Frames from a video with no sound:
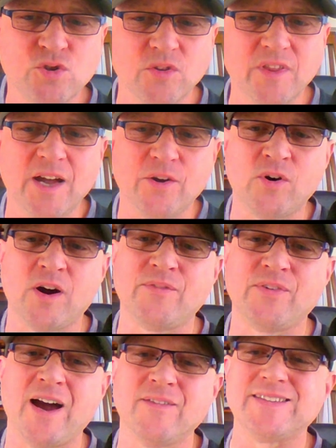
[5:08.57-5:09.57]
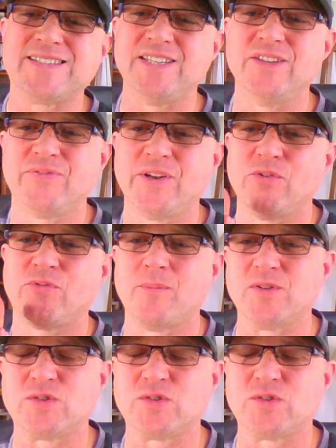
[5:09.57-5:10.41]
So on that note, if you haven't seen the video from